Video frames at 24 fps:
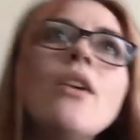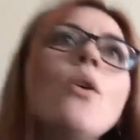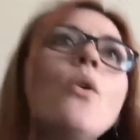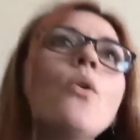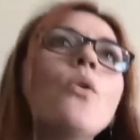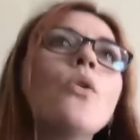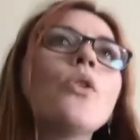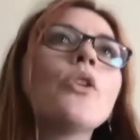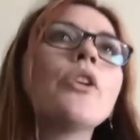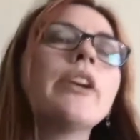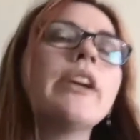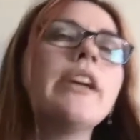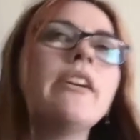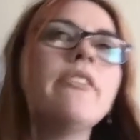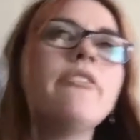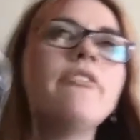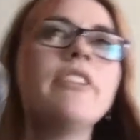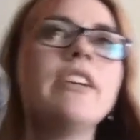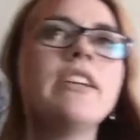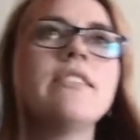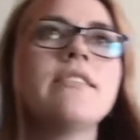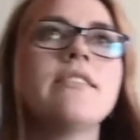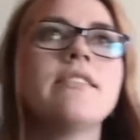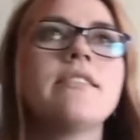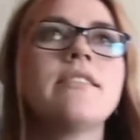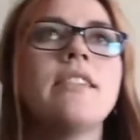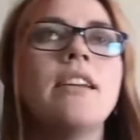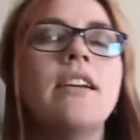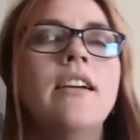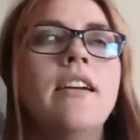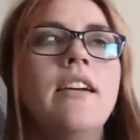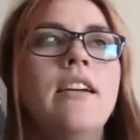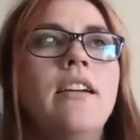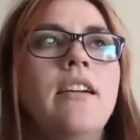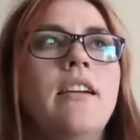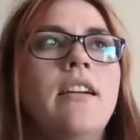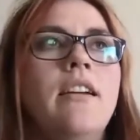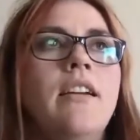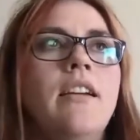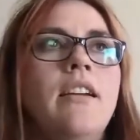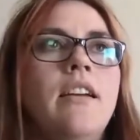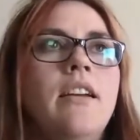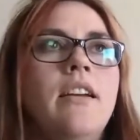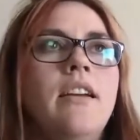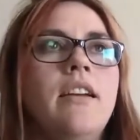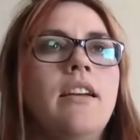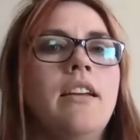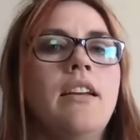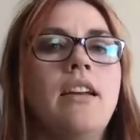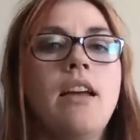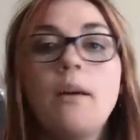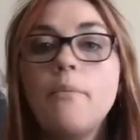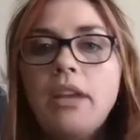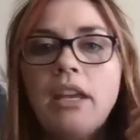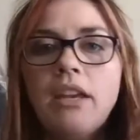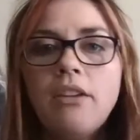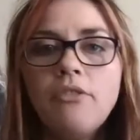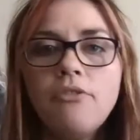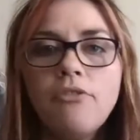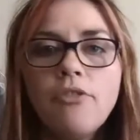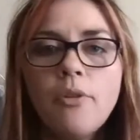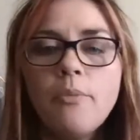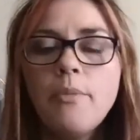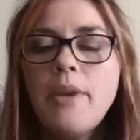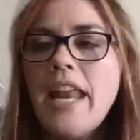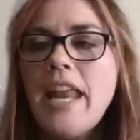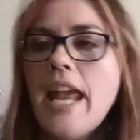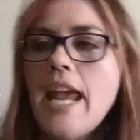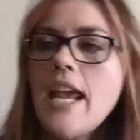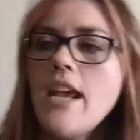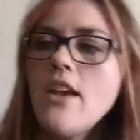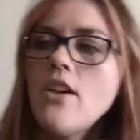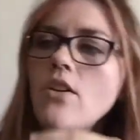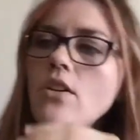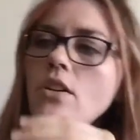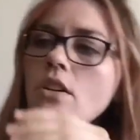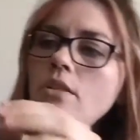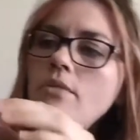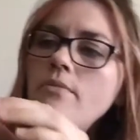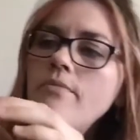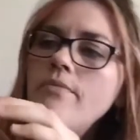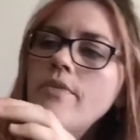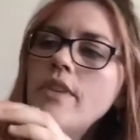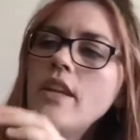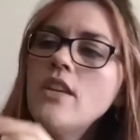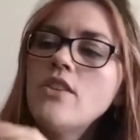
or if it's coming in from an angle.